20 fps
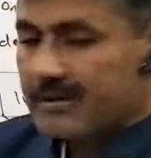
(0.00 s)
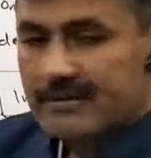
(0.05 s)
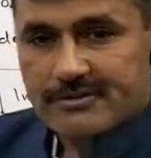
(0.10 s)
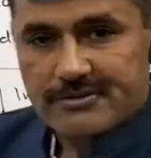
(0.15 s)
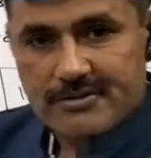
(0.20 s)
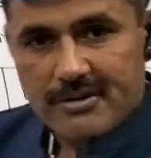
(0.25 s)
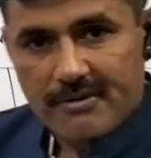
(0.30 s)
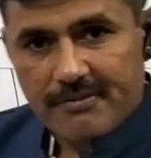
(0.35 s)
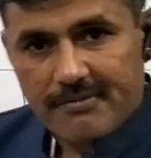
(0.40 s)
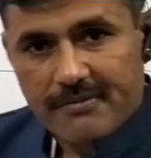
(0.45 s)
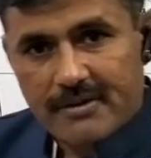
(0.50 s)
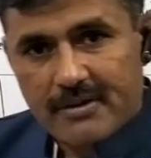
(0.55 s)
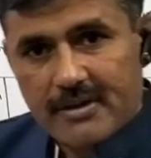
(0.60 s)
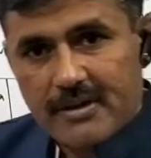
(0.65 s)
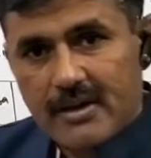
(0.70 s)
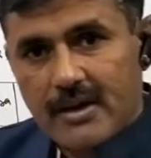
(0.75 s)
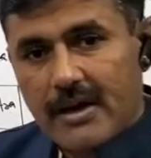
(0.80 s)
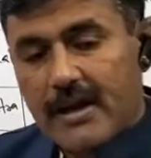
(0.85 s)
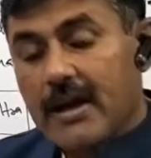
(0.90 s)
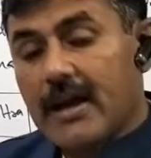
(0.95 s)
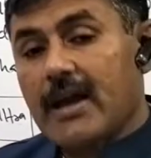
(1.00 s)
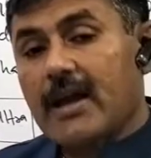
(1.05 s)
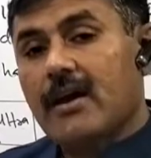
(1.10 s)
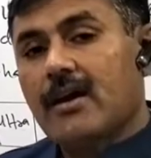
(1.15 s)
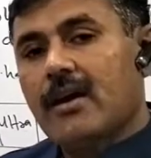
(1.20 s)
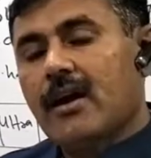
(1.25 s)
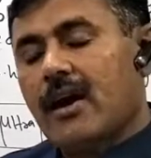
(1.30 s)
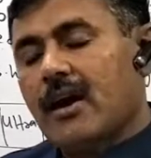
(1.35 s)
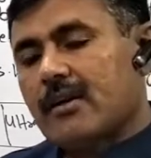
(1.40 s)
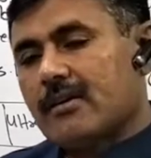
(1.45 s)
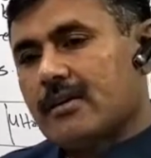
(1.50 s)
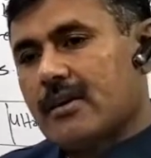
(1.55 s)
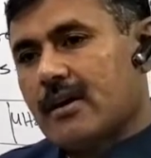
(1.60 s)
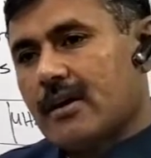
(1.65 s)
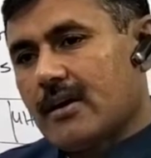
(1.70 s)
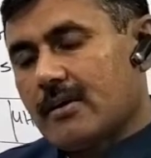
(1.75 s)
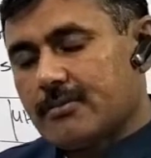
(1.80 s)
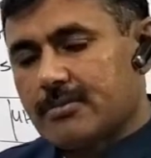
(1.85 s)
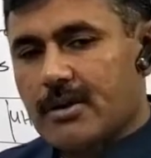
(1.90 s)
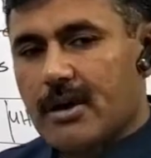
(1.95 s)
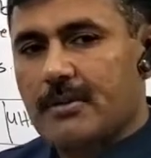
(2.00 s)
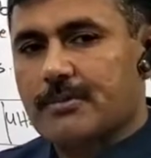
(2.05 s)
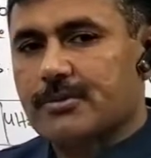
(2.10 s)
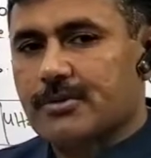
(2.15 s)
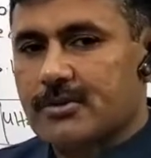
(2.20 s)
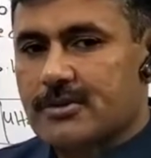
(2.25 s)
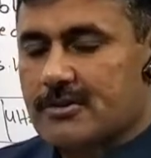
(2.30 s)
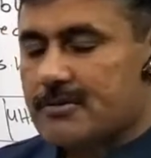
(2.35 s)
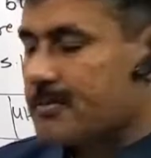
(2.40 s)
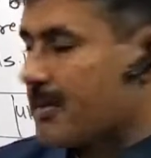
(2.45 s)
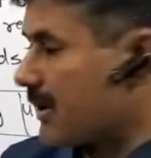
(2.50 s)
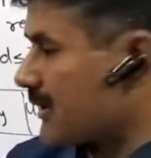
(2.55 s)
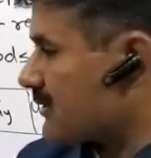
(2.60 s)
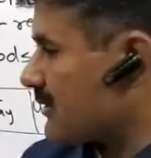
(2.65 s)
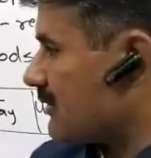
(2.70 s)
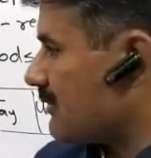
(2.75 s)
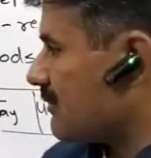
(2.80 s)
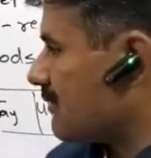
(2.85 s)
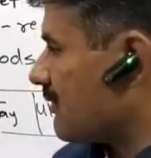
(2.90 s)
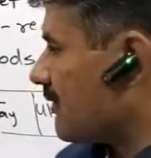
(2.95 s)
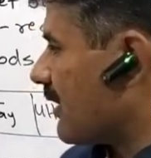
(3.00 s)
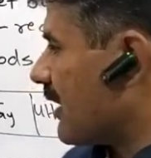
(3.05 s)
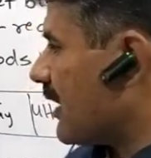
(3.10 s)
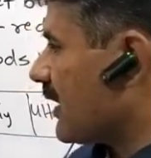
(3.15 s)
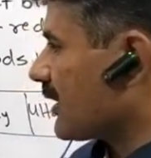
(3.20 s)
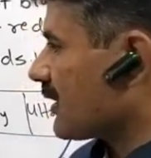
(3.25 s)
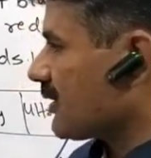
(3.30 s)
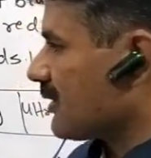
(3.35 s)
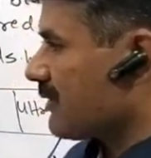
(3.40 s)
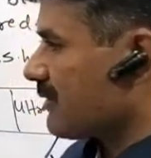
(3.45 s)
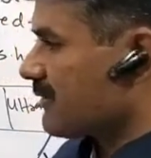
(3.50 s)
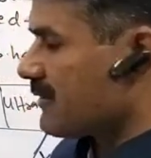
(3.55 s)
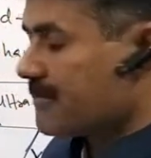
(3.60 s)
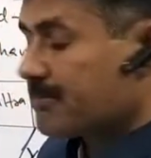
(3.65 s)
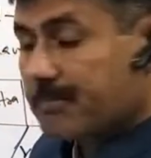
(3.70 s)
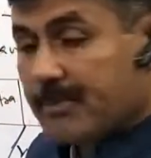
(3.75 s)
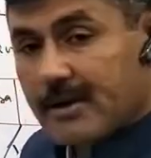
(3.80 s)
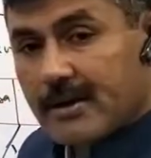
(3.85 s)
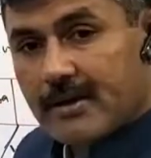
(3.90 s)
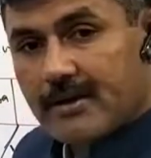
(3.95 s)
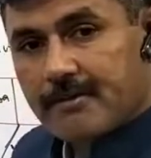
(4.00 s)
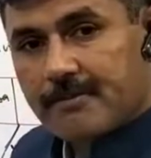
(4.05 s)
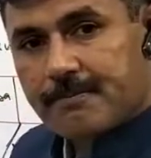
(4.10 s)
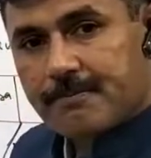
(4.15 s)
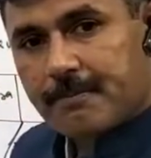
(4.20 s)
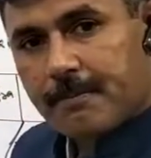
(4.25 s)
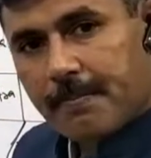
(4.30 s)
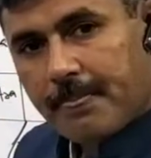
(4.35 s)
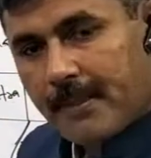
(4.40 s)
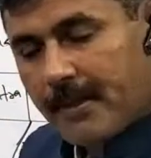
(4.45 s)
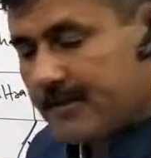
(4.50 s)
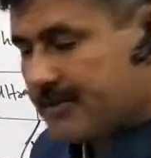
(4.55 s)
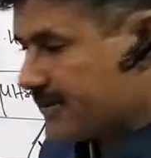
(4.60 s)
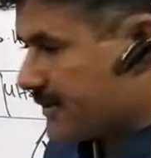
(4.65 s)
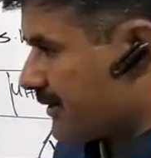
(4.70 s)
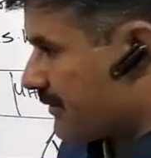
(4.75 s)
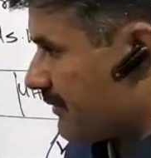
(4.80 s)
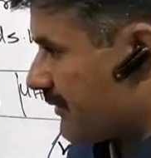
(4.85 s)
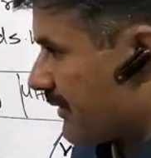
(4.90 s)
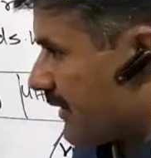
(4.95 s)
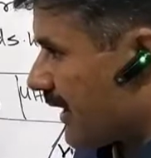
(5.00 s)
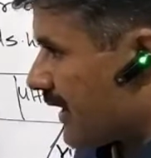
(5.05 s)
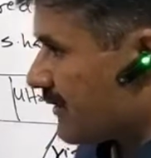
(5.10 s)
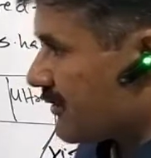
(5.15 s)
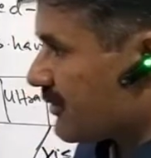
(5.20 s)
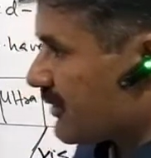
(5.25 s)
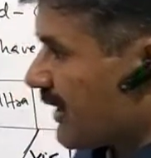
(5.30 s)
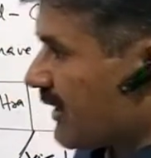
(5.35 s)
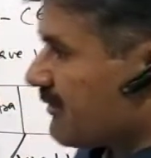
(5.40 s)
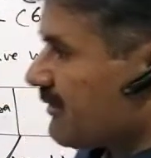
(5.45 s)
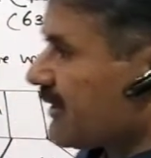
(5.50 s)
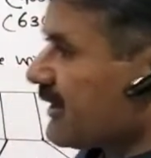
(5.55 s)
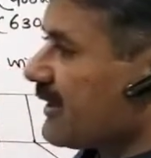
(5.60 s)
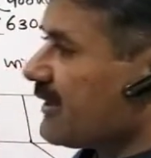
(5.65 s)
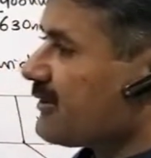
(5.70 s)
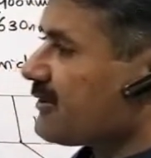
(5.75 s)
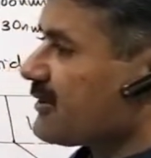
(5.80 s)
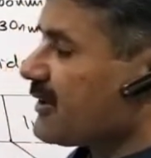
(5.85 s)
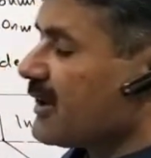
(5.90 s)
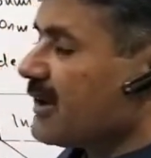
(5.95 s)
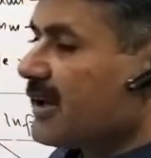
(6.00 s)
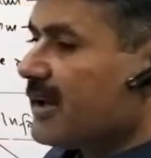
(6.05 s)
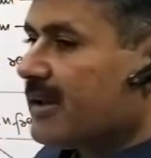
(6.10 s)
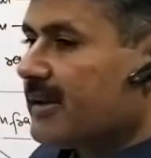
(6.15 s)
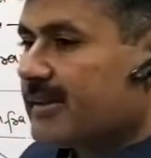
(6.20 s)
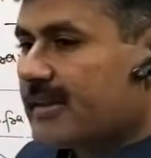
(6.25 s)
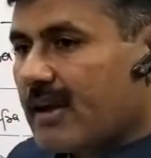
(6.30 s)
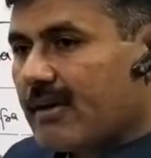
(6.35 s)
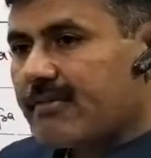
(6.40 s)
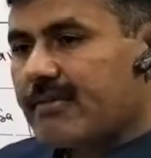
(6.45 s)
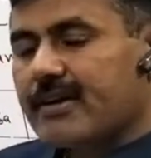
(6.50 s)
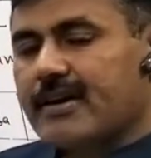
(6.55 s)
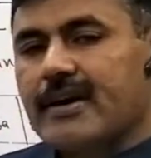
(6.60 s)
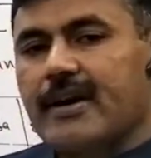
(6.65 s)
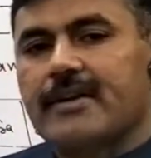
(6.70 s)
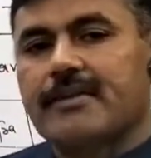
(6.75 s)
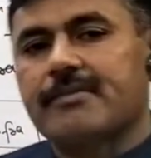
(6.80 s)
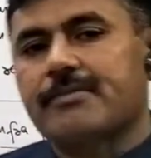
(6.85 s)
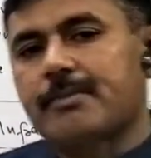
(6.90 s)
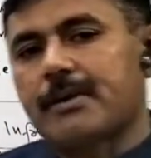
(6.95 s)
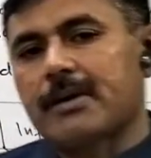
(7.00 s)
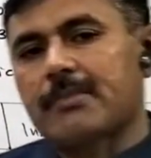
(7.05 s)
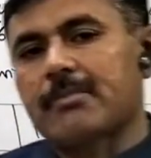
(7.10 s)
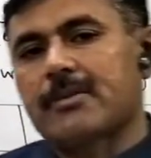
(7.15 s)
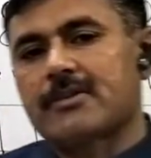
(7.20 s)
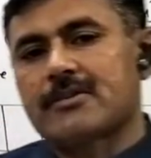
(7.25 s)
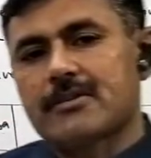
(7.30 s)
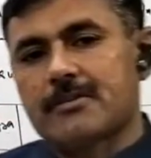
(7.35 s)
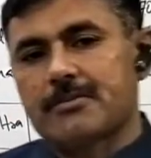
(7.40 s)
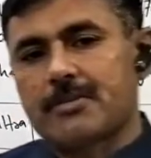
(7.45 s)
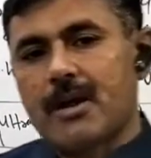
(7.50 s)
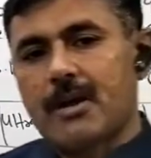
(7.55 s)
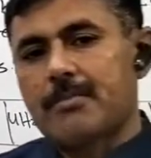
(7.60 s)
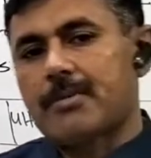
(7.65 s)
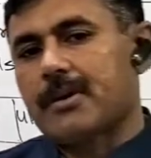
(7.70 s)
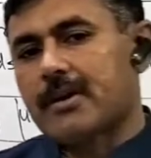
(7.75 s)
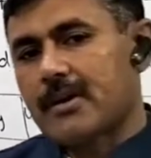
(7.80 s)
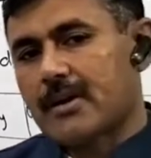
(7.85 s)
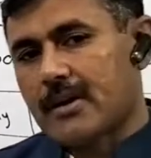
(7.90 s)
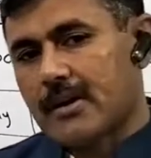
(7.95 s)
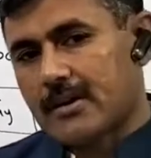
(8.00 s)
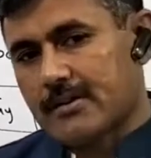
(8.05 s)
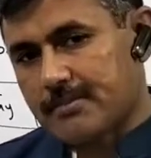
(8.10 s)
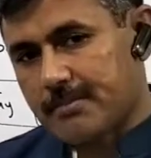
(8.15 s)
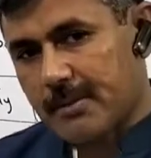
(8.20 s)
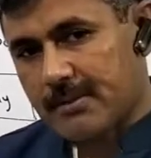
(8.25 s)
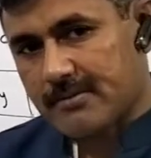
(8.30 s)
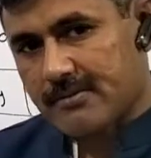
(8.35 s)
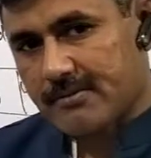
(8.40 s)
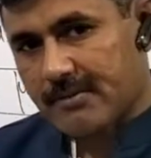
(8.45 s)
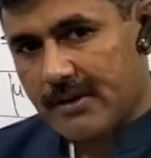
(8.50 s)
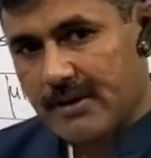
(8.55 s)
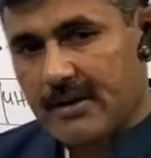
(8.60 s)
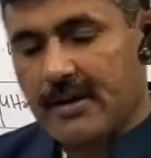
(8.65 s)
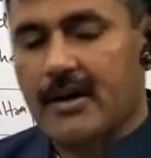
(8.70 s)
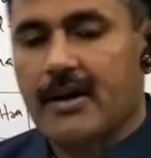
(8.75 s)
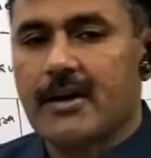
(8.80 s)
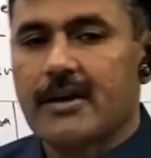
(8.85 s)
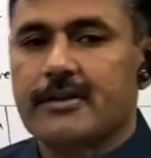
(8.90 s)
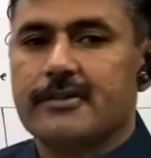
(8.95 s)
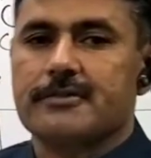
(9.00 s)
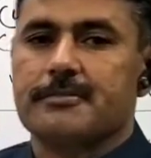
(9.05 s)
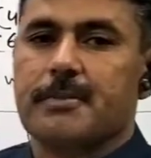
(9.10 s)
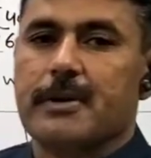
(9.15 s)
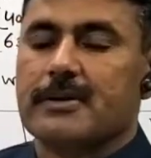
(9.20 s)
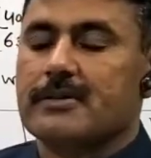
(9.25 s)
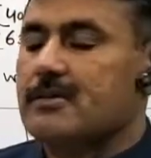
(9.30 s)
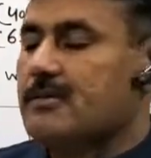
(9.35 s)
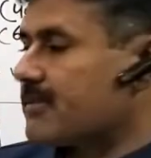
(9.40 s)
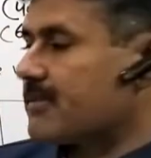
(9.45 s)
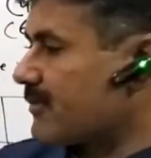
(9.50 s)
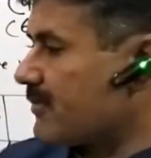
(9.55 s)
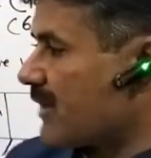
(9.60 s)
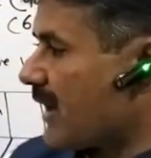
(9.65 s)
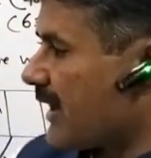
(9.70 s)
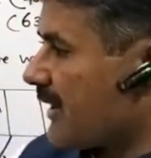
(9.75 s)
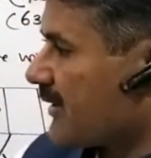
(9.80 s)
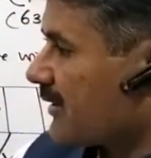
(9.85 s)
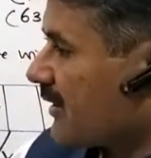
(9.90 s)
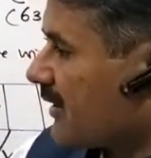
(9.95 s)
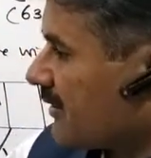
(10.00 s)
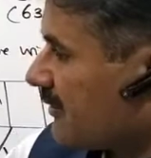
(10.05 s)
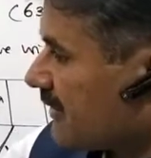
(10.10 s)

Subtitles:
different. A, and absorption spectrum for chlorophyll B is different. And to that we consider the every kind of pigment is absorbing a specific spectrum of light.